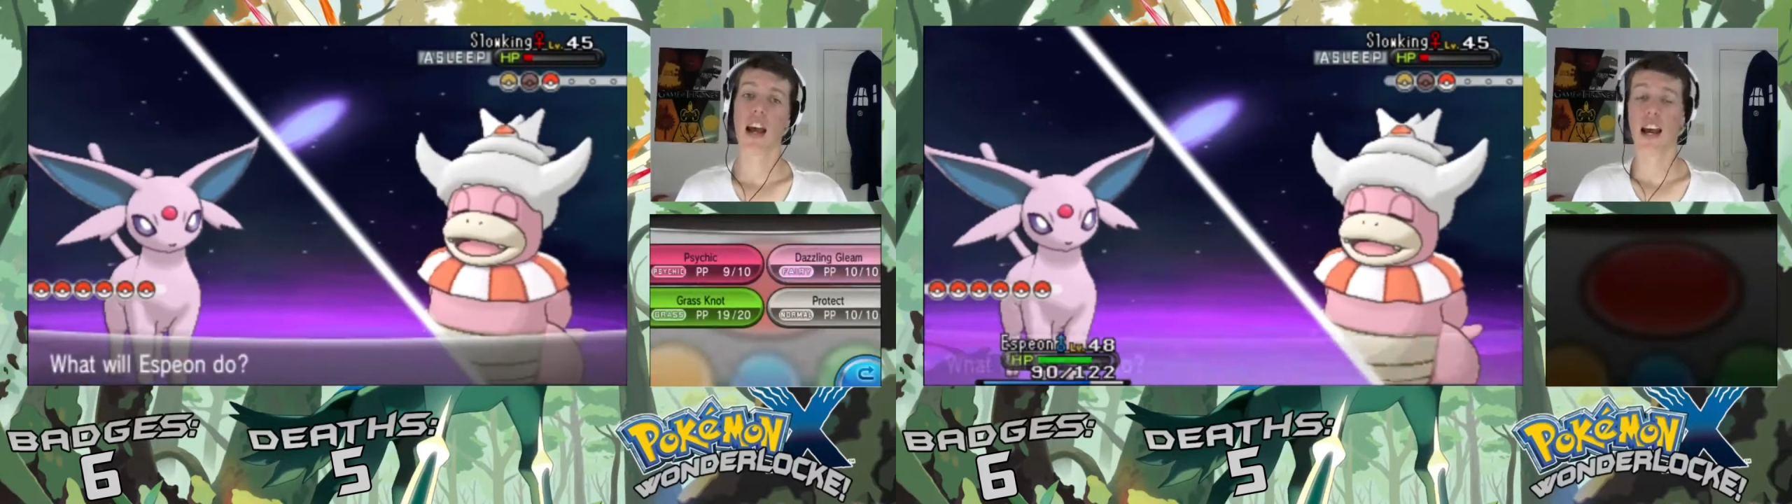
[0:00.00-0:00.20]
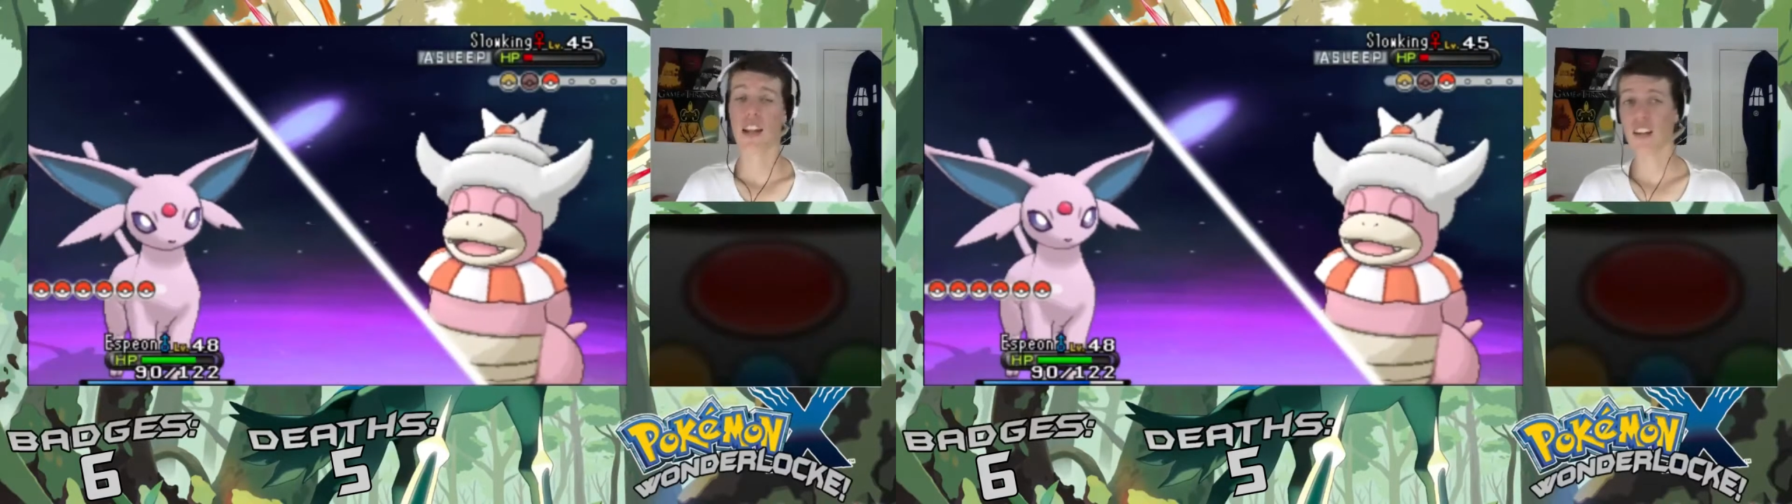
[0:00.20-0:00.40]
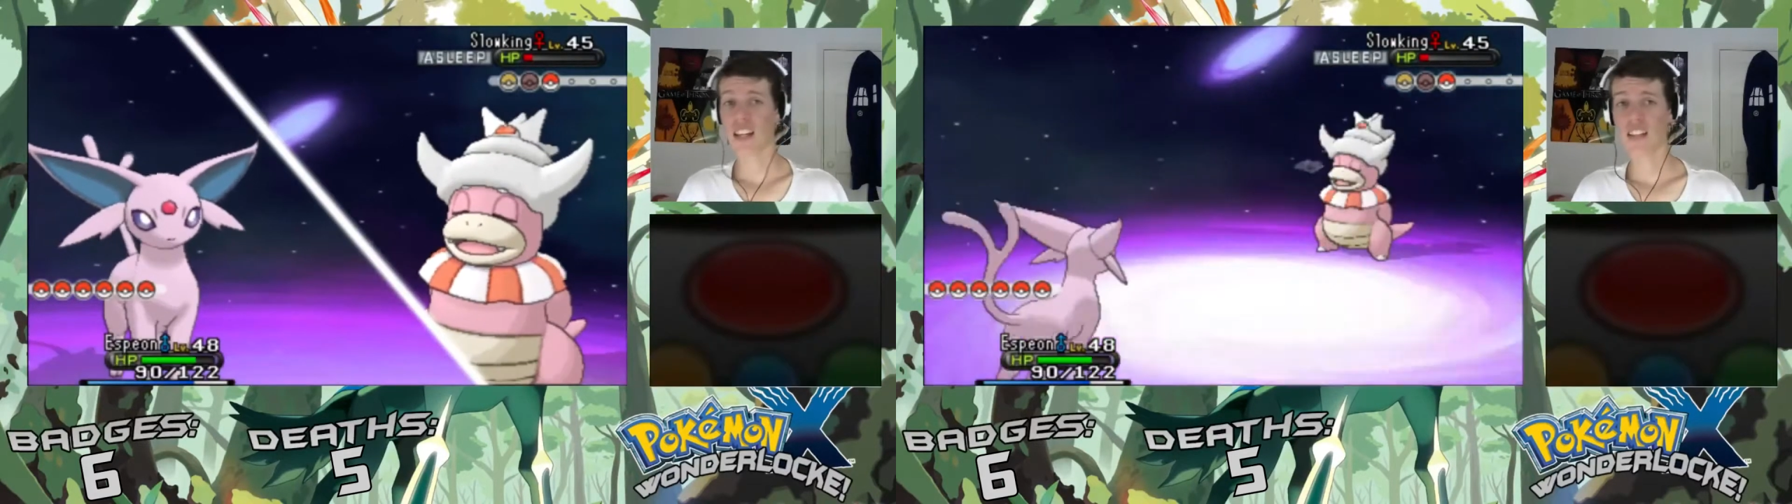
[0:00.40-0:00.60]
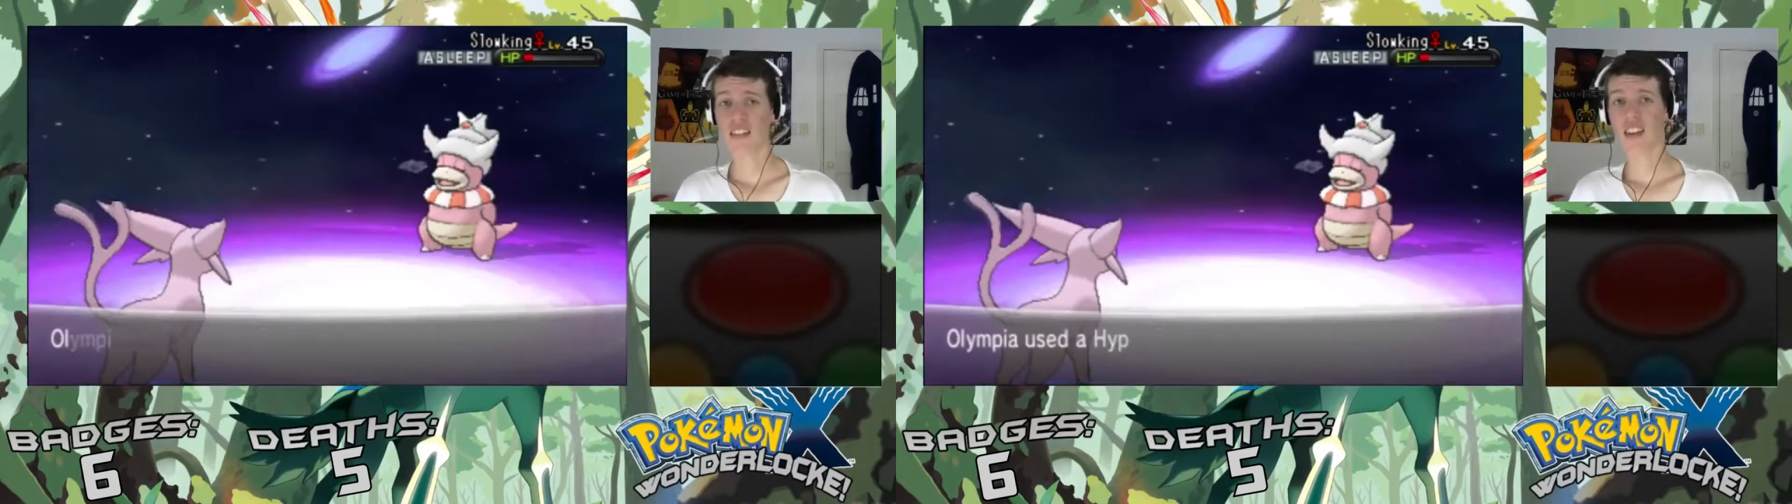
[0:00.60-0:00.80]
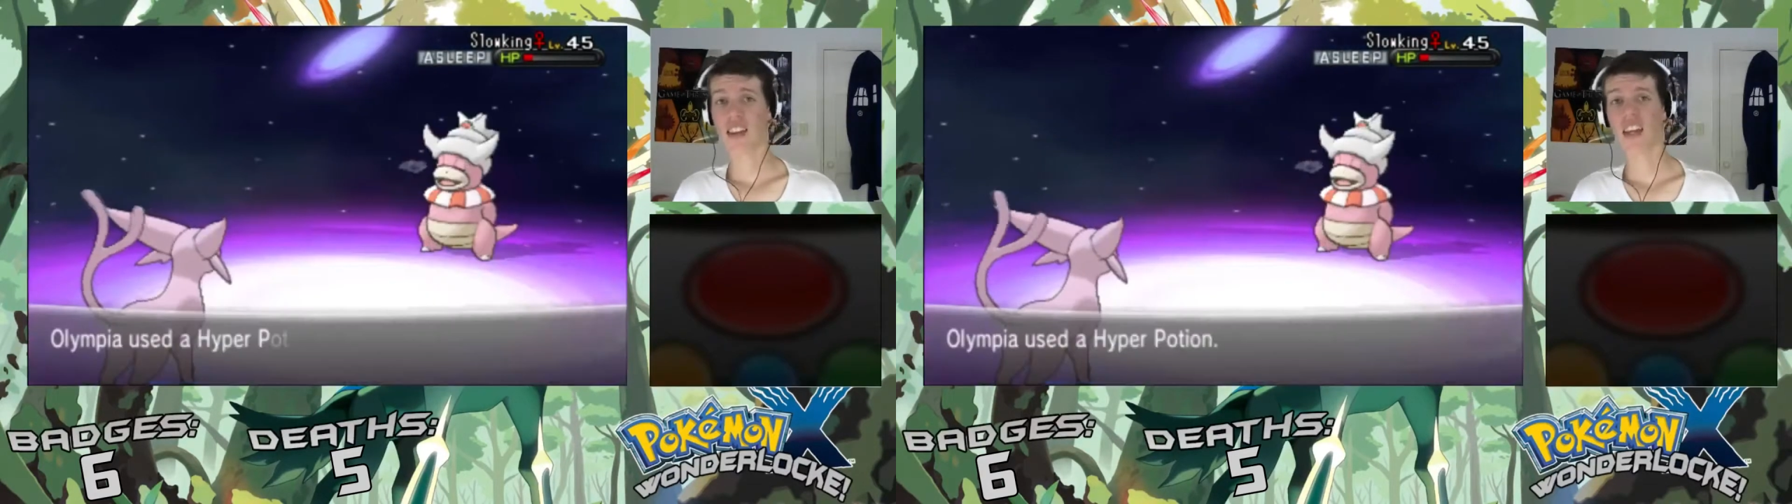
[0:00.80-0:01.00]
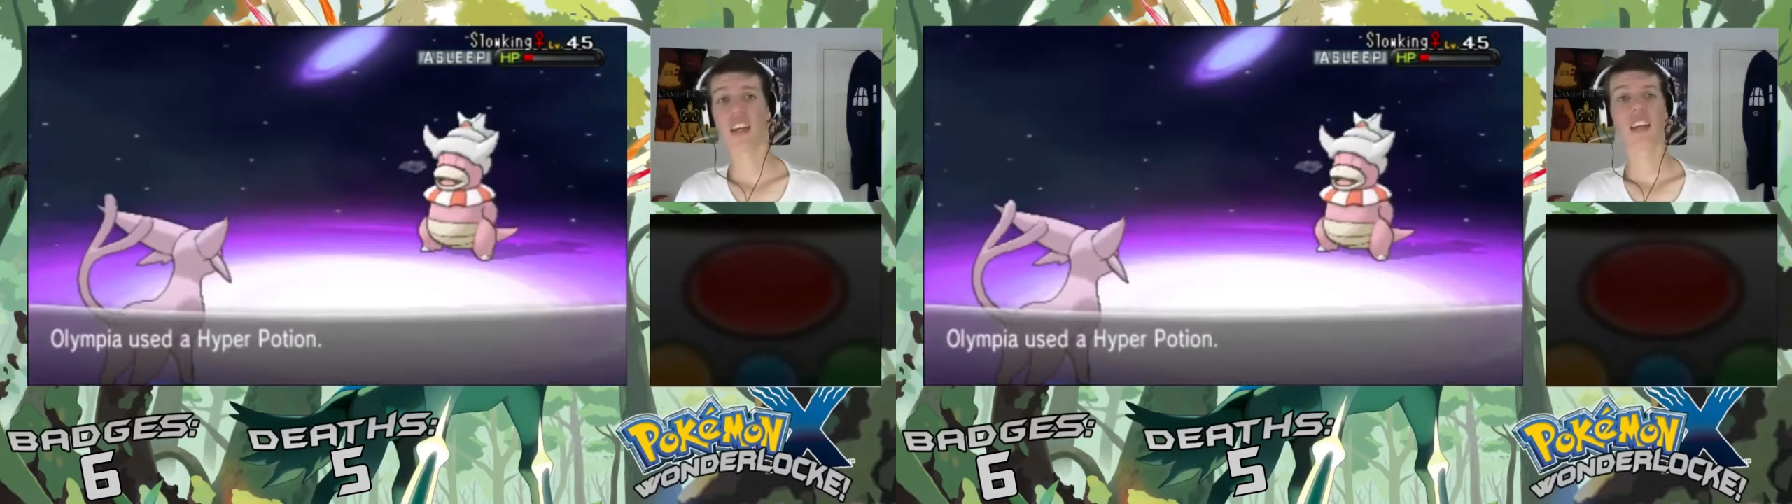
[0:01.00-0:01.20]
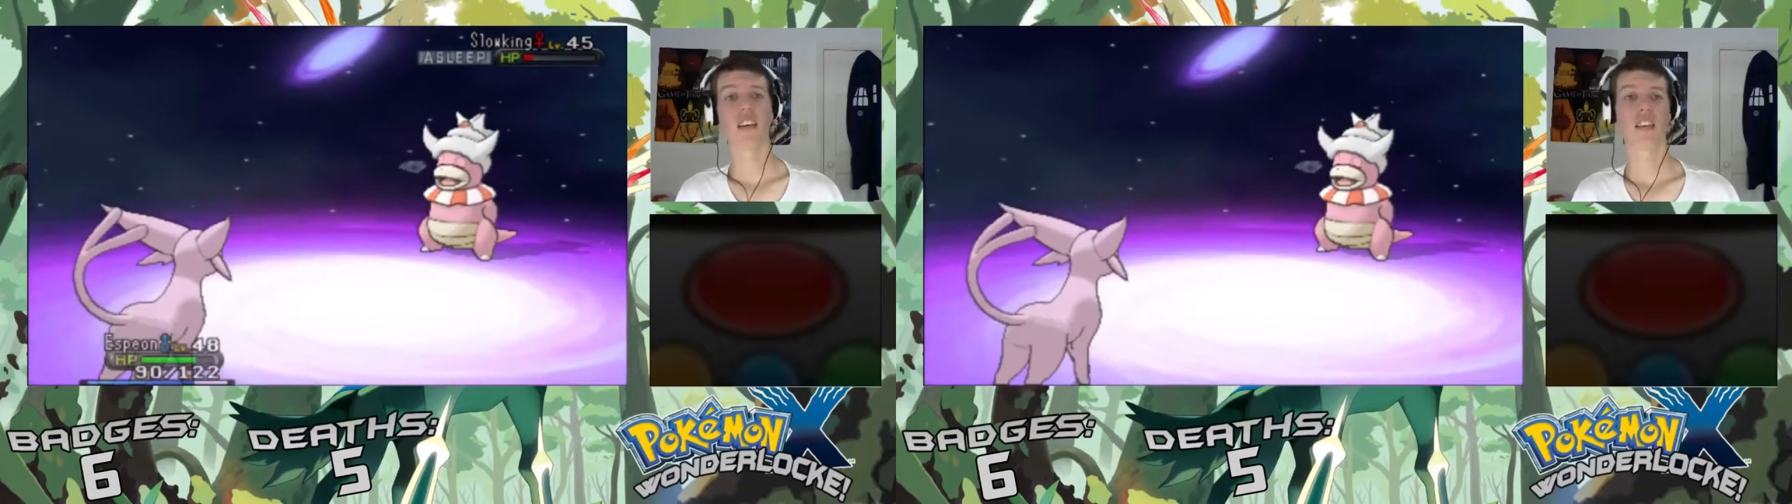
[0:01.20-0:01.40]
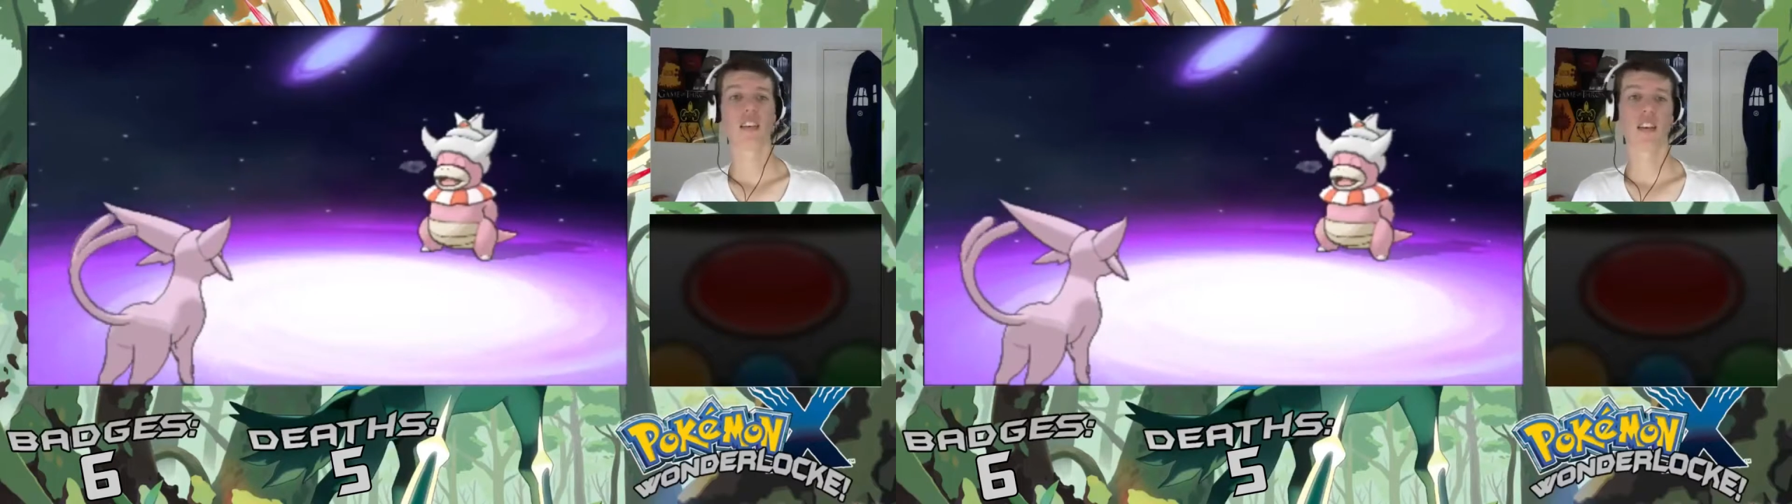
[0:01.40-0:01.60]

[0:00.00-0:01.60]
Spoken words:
At least the...